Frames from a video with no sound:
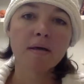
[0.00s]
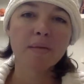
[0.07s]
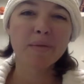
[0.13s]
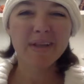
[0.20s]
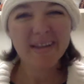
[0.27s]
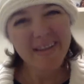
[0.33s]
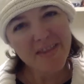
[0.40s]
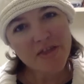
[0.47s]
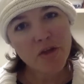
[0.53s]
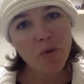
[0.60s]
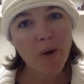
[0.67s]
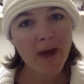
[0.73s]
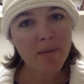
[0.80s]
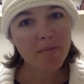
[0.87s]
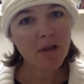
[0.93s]
But the
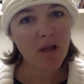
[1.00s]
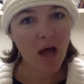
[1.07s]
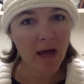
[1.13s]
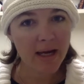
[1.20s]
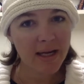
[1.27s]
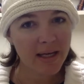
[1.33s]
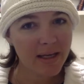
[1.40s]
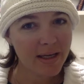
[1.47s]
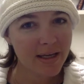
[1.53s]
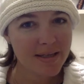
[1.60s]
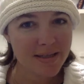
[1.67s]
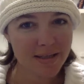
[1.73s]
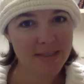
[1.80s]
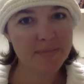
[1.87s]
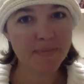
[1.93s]
way plotting
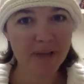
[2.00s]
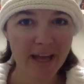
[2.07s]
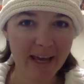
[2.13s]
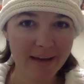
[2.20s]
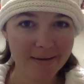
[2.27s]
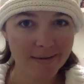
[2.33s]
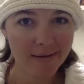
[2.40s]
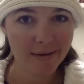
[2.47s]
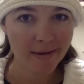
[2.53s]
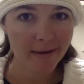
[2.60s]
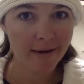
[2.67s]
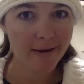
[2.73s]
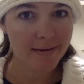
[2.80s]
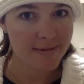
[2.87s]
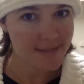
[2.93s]
is explained
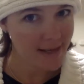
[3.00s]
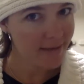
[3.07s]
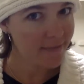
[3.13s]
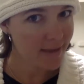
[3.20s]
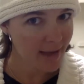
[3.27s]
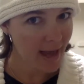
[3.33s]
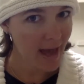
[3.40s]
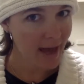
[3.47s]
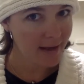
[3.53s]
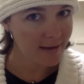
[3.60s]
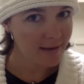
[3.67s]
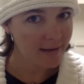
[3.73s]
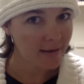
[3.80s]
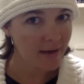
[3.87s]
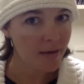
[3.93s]
in Save the
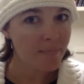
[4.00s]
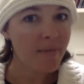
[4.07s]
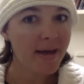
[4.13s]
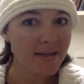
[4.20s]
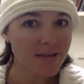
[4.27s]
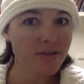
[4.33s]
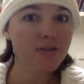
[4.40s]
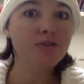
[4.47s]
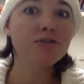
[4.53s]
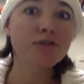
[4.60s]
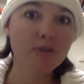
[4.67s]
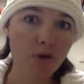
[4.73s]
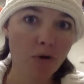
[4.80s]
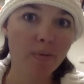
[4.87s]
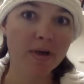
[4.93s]
Cat makes
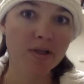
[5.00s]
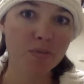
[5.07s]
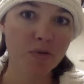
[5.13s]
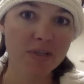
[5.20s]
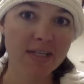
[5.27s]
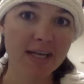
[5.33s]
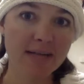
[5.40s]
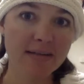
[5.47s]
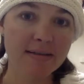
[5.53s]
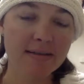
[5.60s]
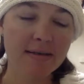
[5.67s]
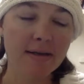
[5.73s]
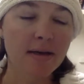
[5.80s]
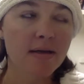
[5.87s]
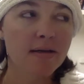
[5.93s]
so much more
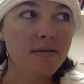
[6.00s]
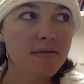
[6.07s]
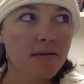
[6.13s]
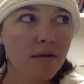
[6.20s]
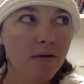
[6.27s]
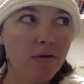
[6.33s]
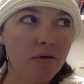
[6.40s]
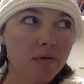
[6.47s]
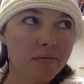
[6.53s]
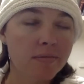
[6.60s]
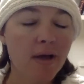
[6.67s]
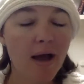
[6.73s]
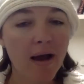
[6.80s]
sense. So